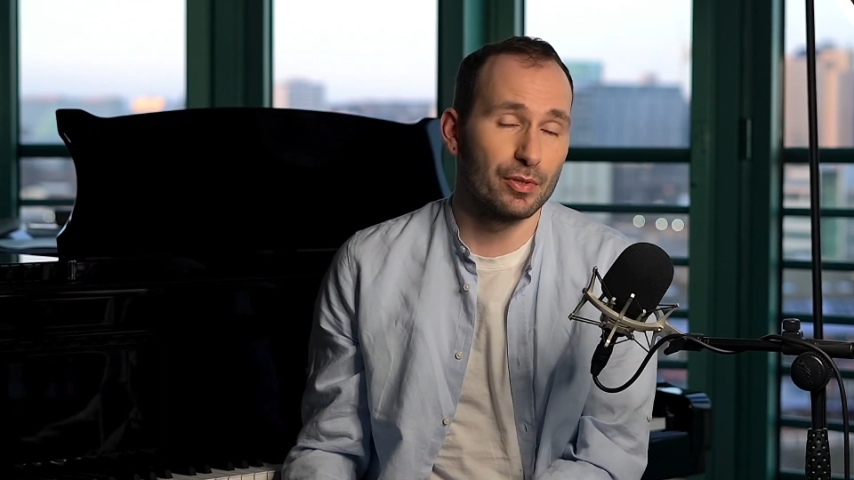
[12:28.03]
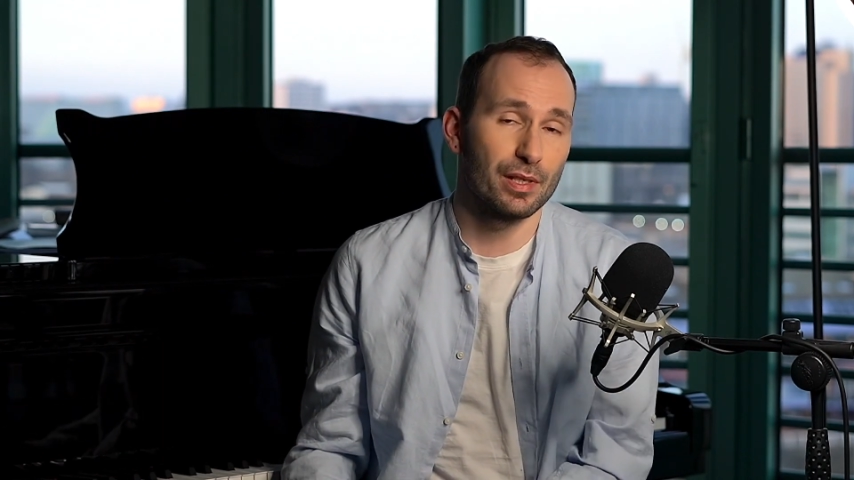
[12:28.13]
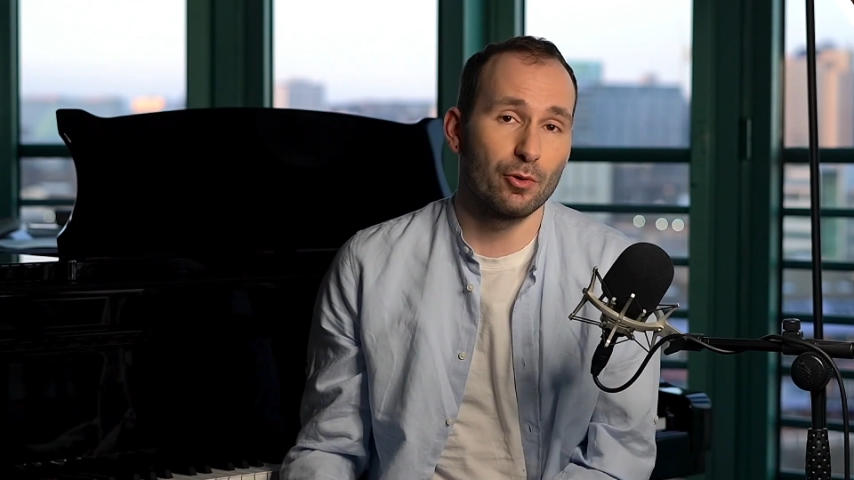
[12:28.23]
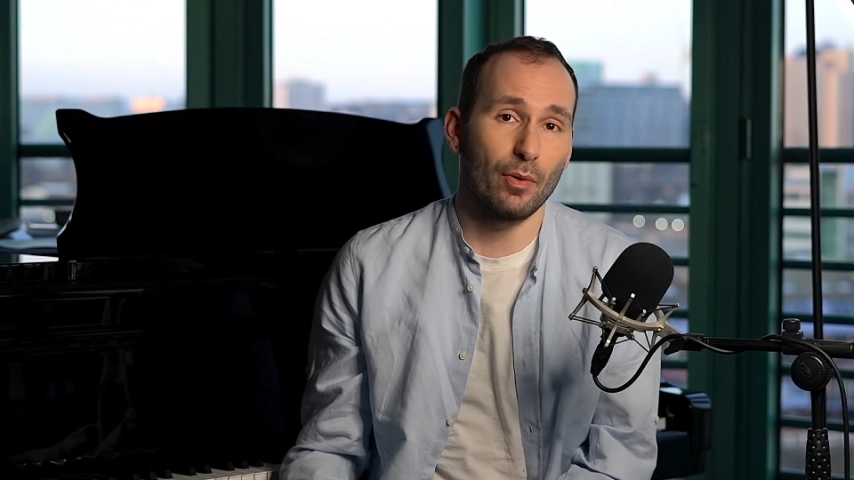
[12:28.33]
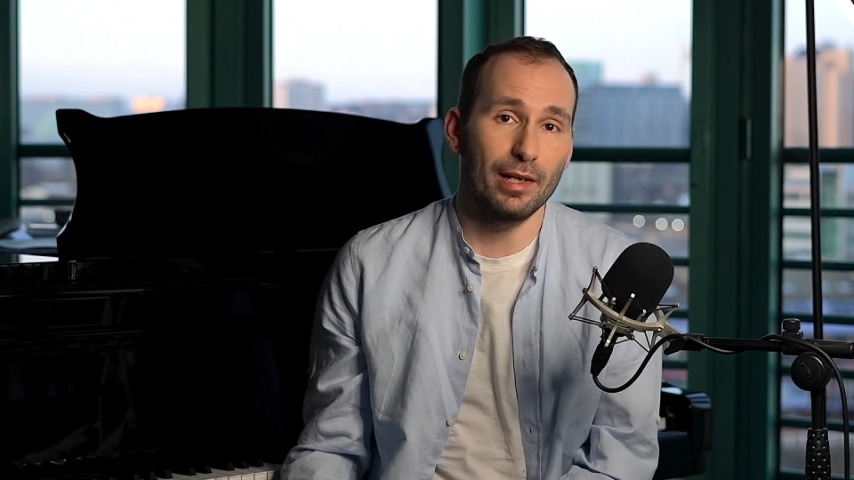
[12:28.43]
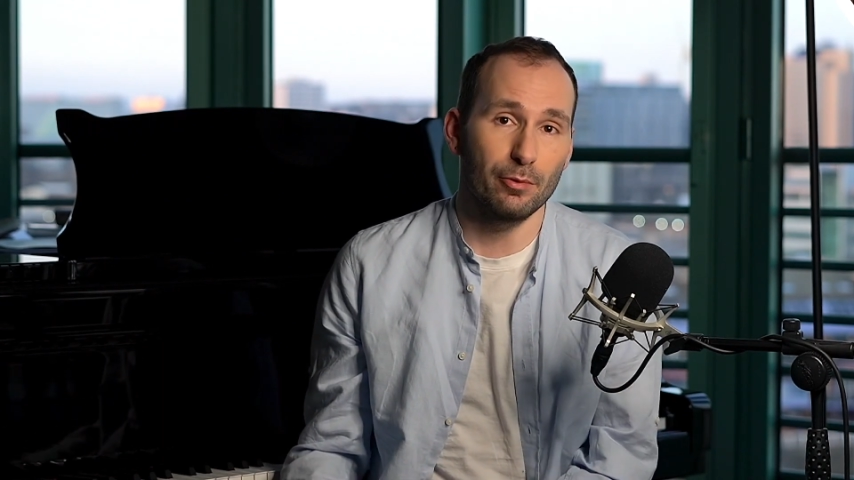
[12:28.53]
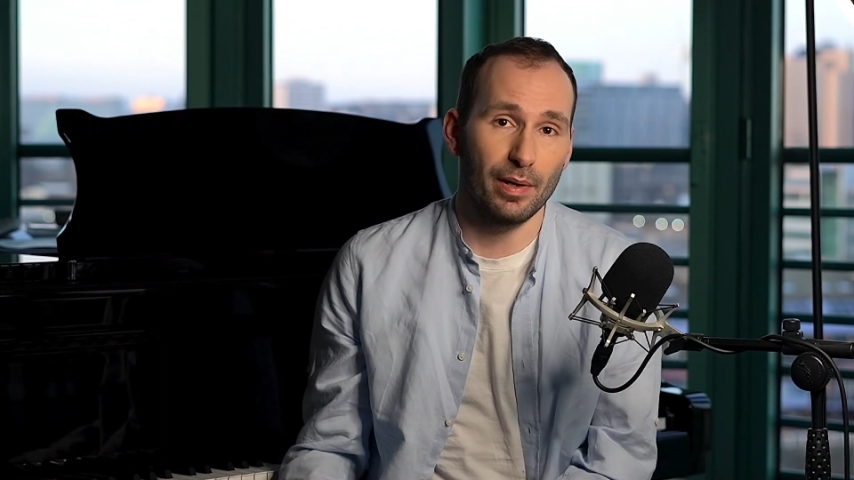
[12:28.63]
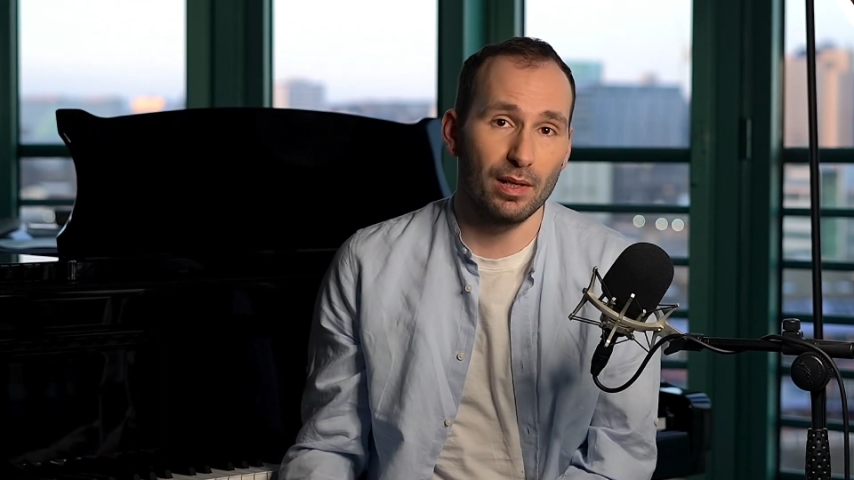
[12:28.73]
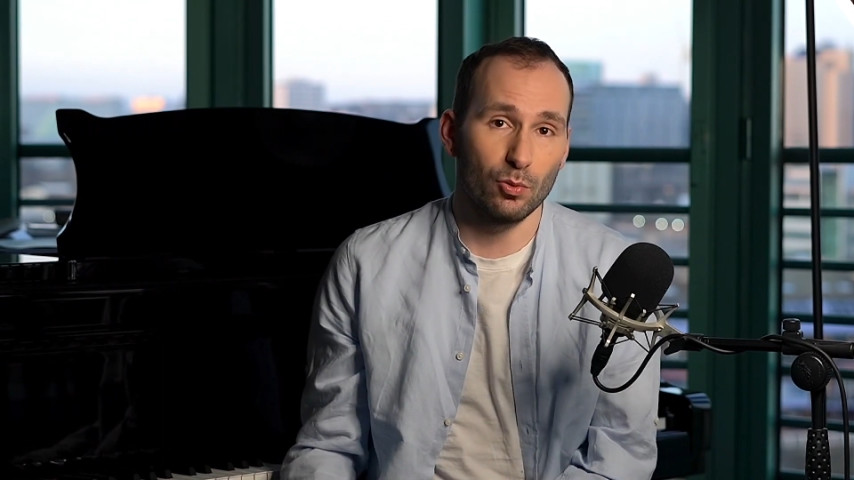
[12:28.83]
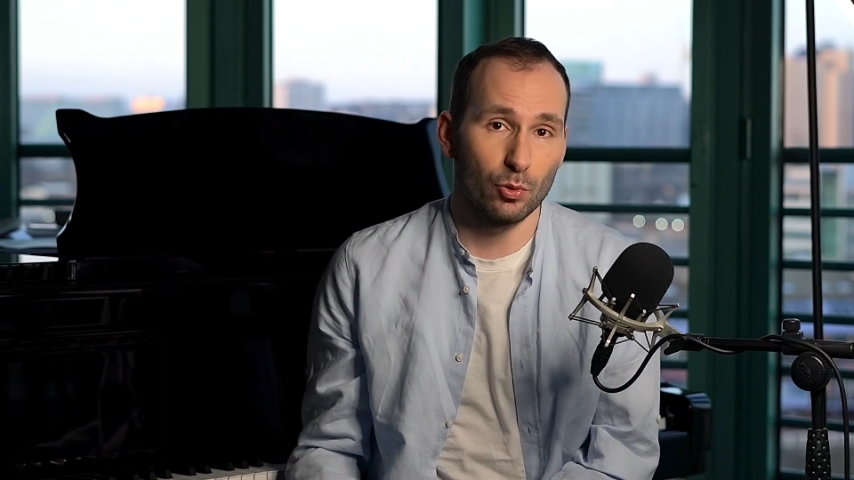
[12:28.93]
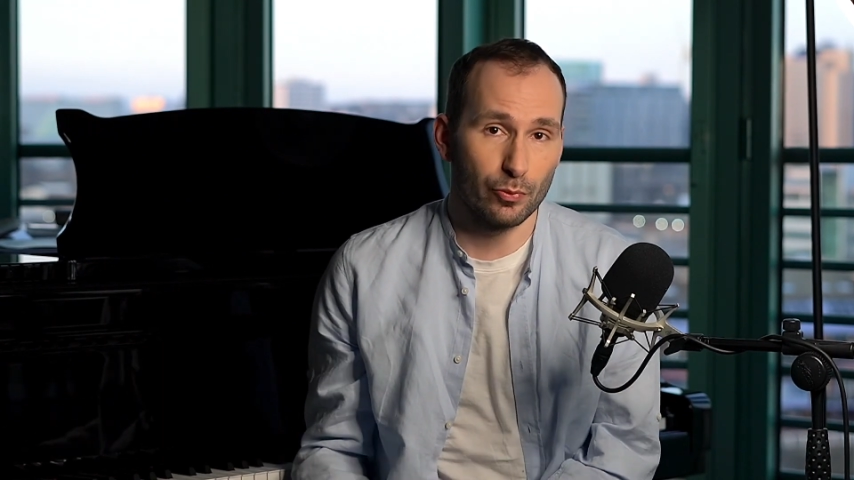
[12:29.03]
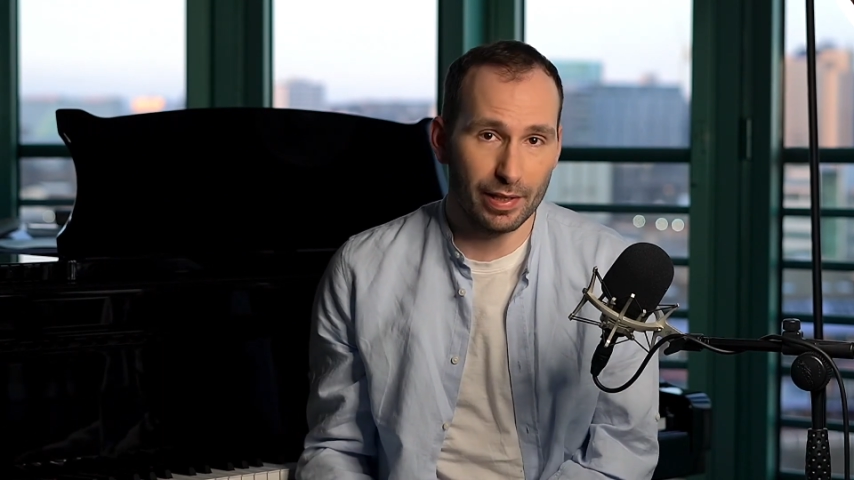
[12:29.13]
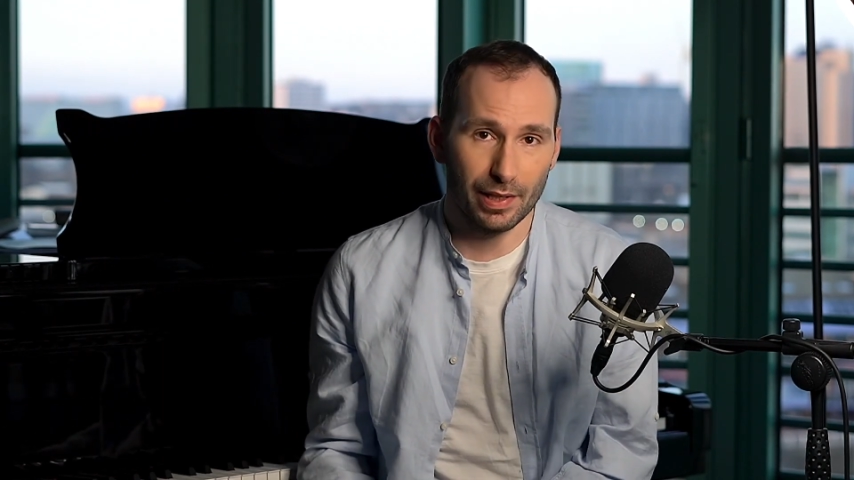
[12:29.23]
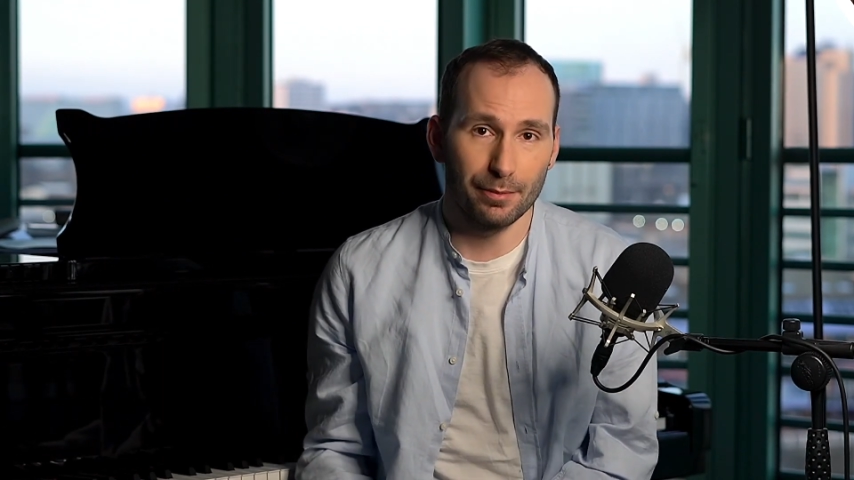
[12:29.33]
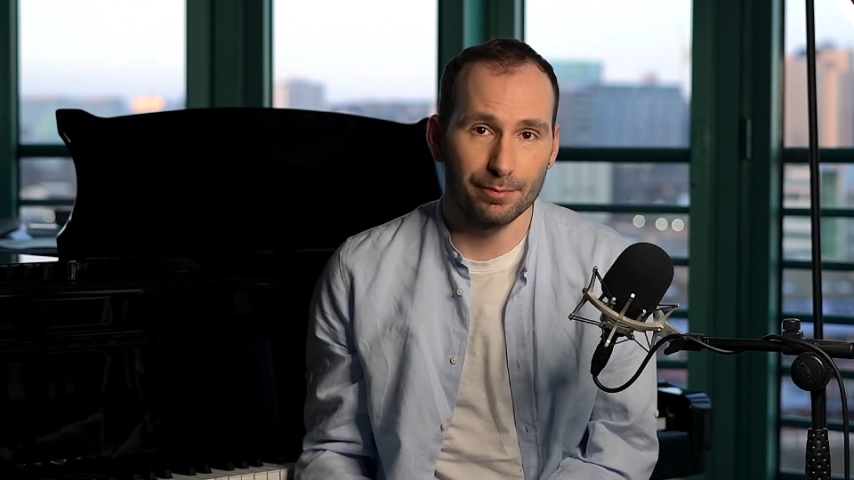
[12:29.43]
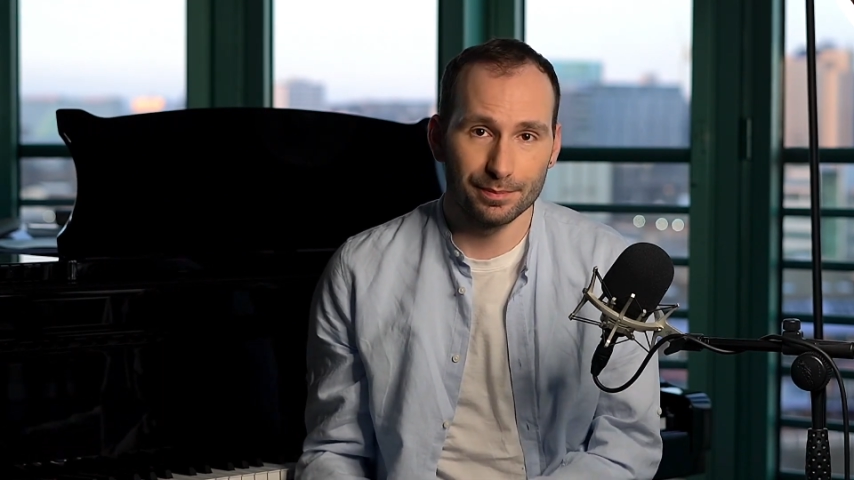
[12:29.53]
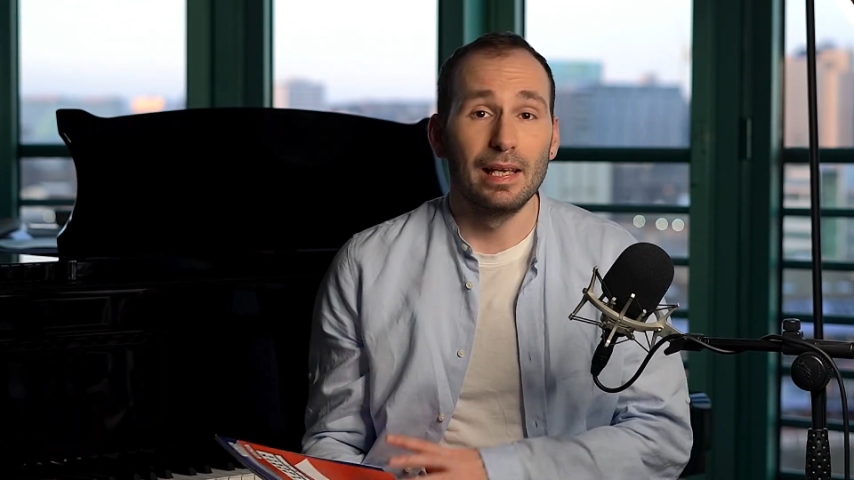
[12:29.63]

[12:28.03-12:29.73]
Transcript: music quite well already.